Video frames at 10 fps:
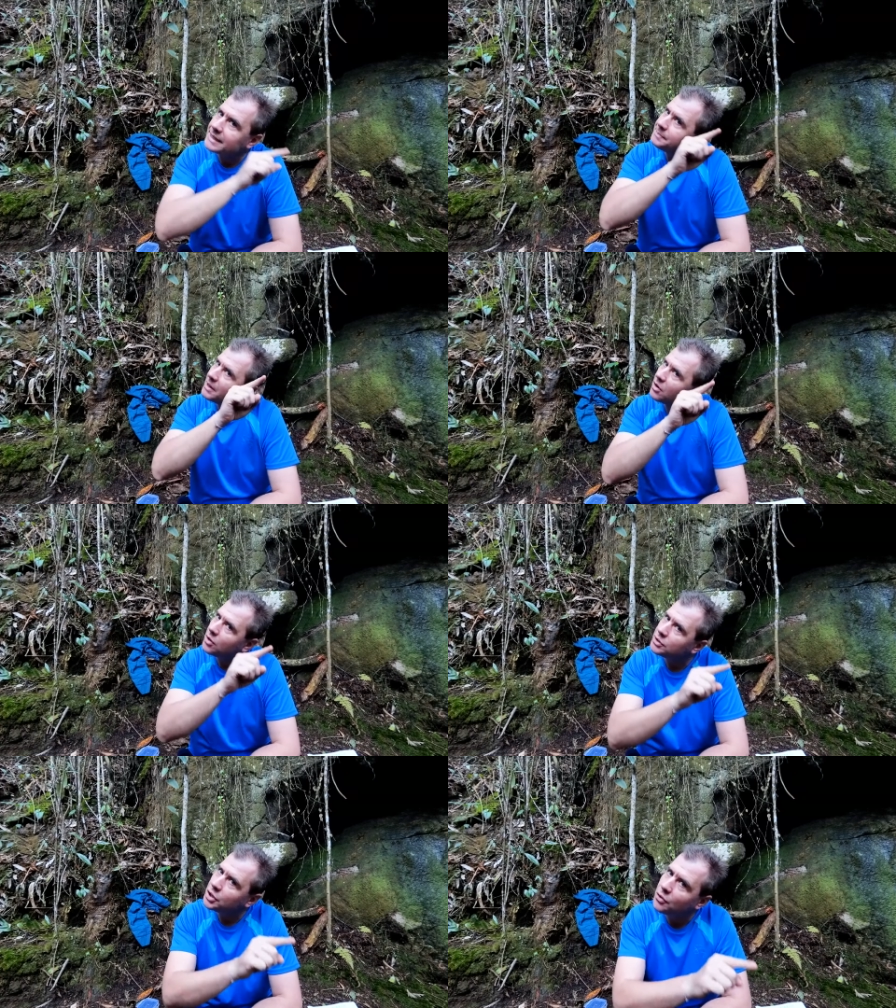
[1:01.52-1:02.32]

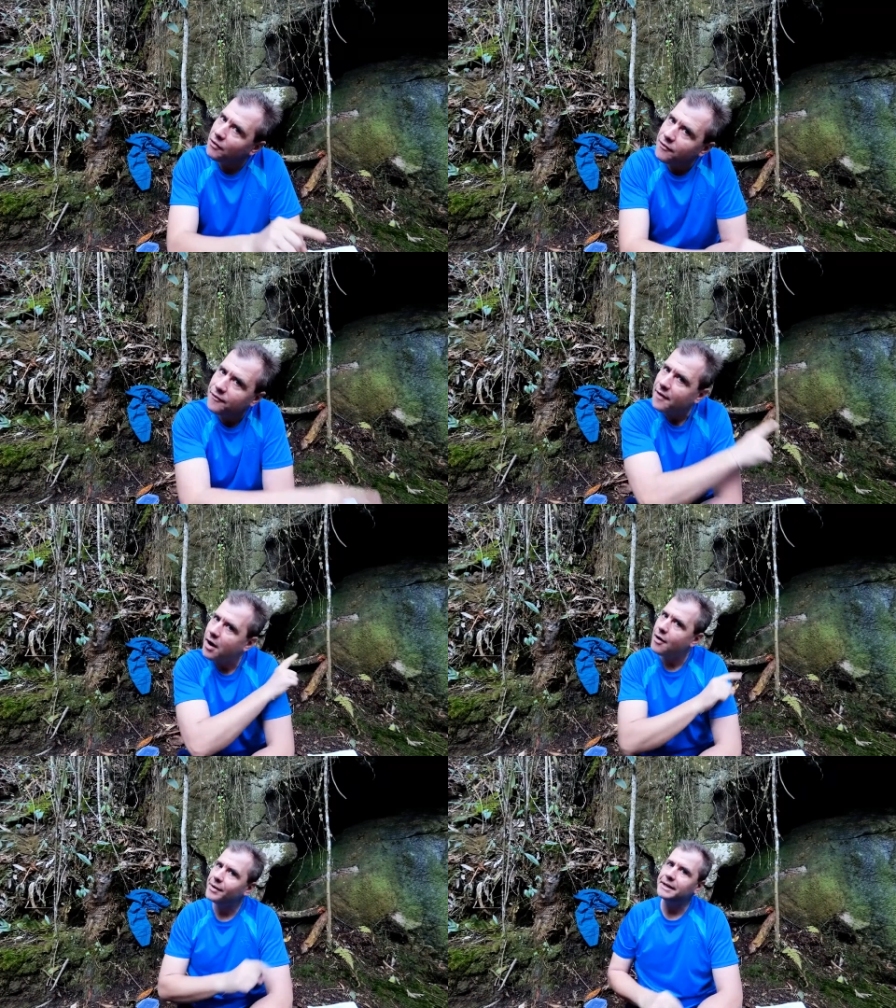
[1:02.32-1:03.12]
because you're
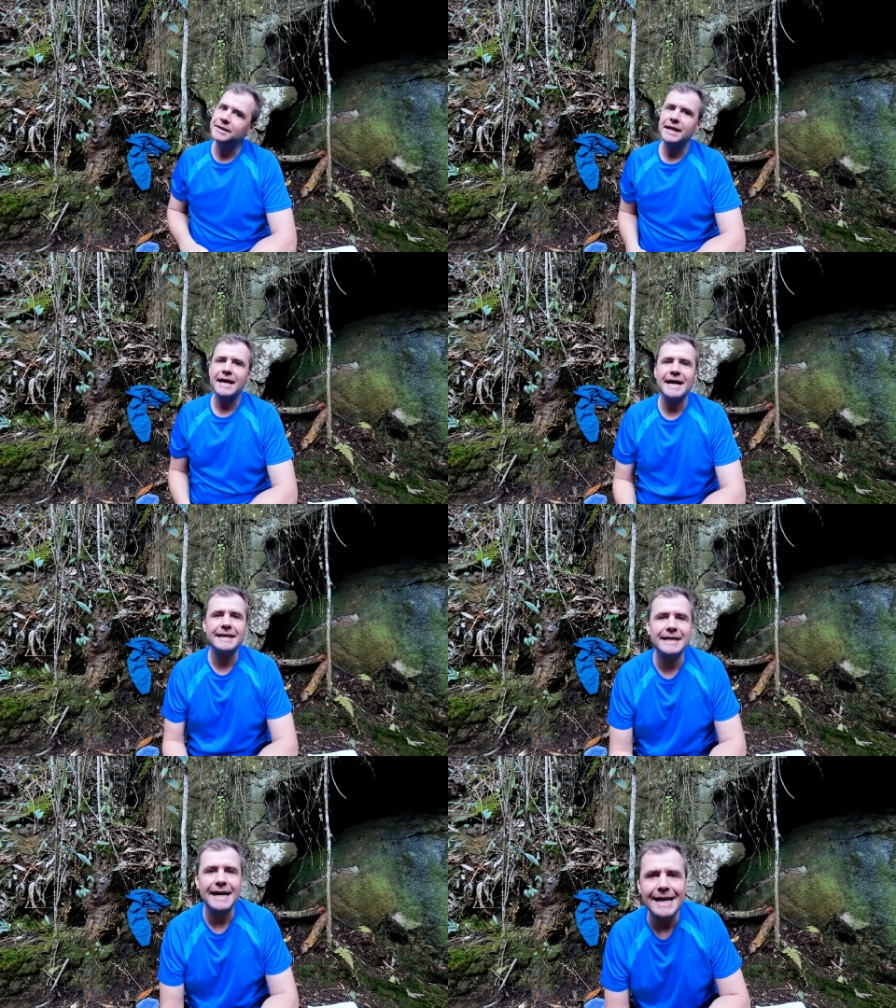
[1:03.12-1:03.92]
referring to
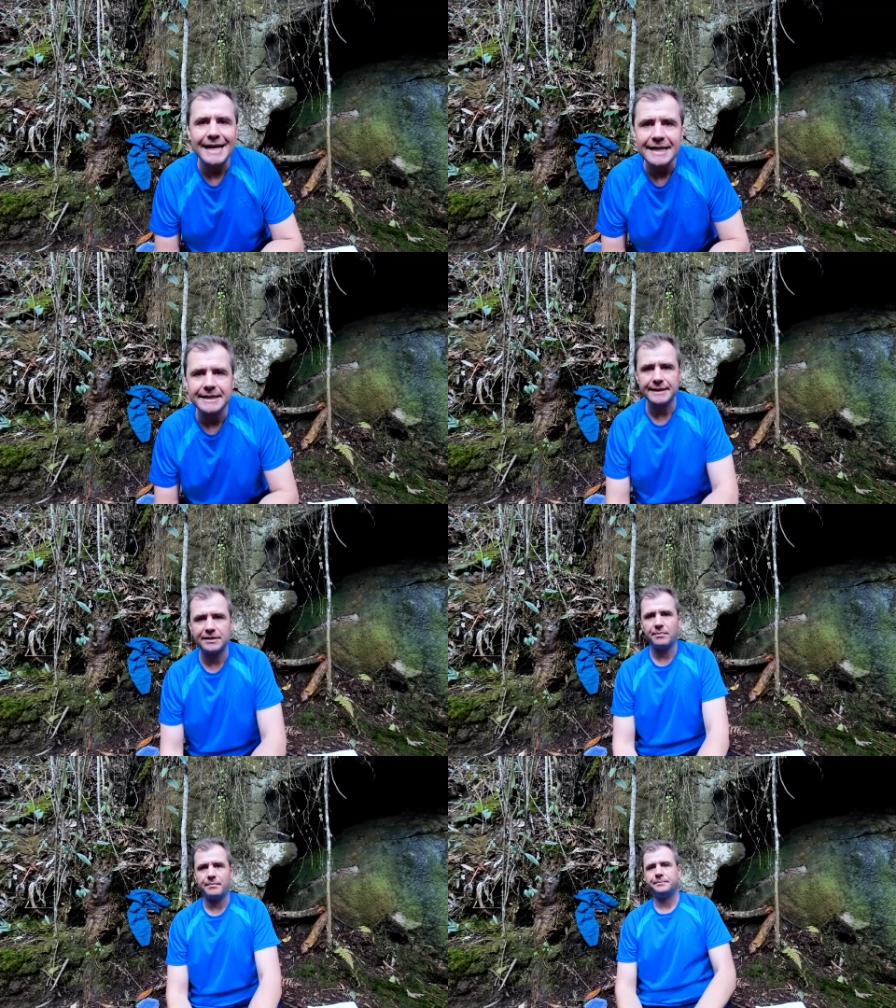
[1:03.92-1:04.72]
his
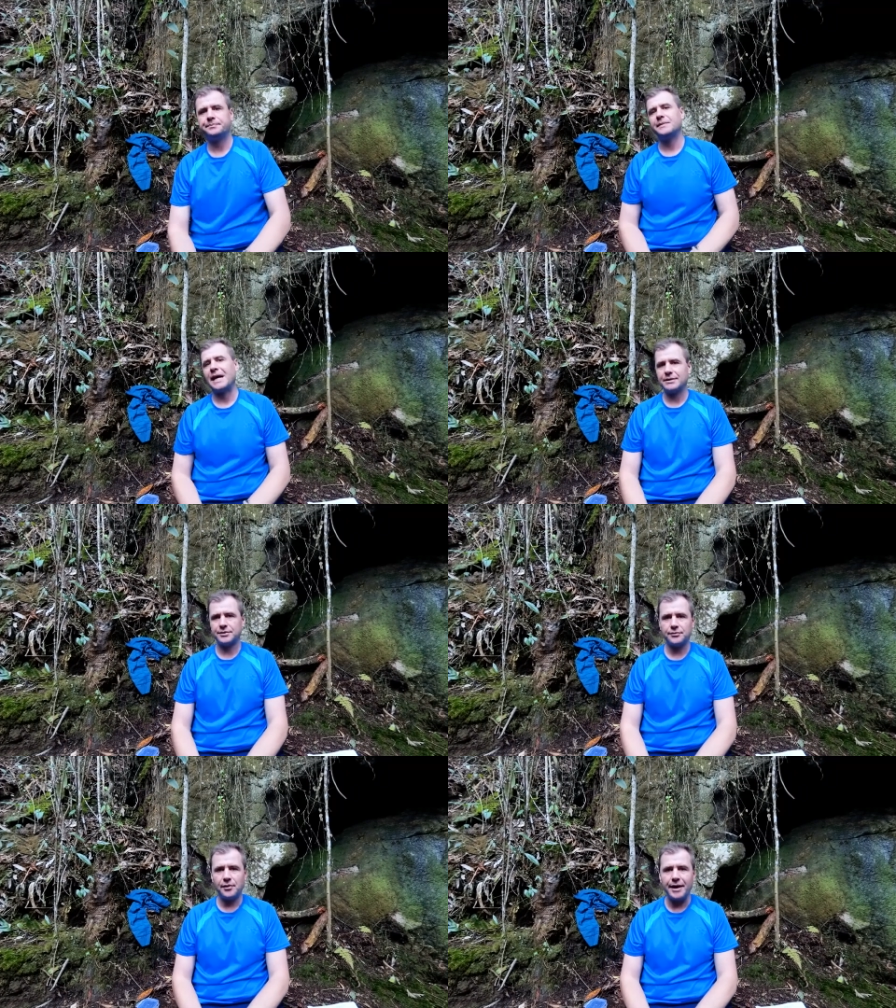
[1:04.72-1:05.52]
elitism. That's
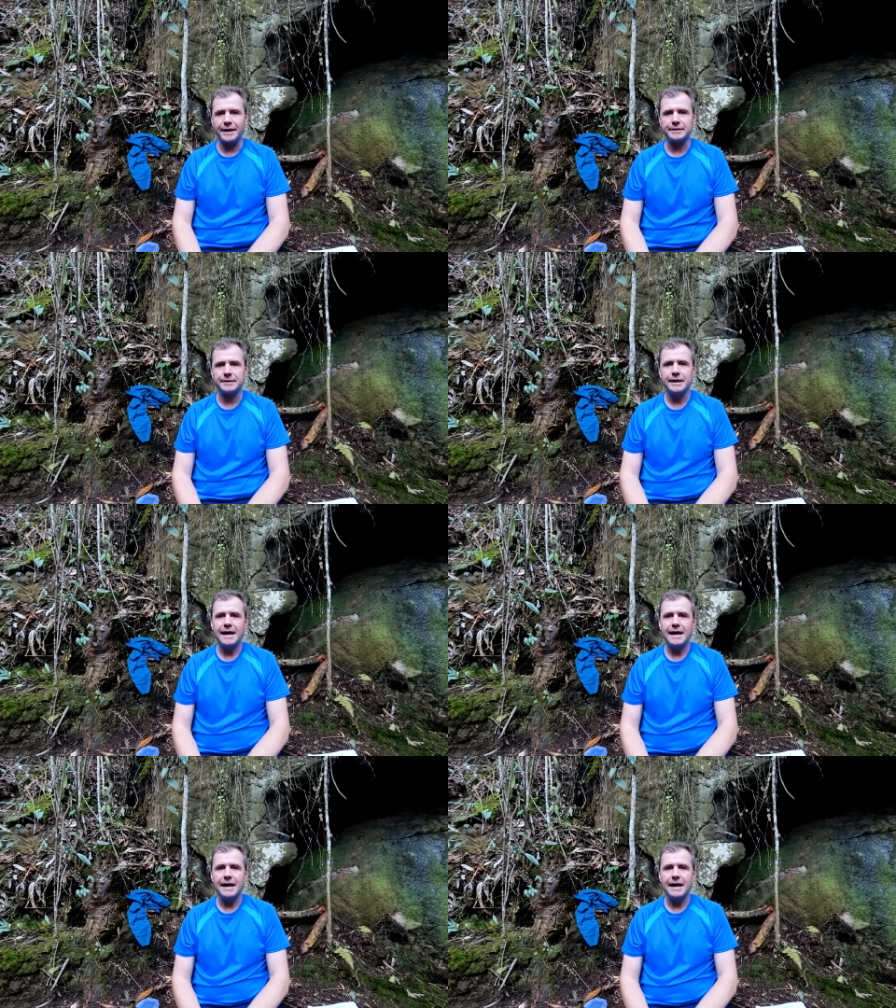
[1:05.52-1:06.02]
right.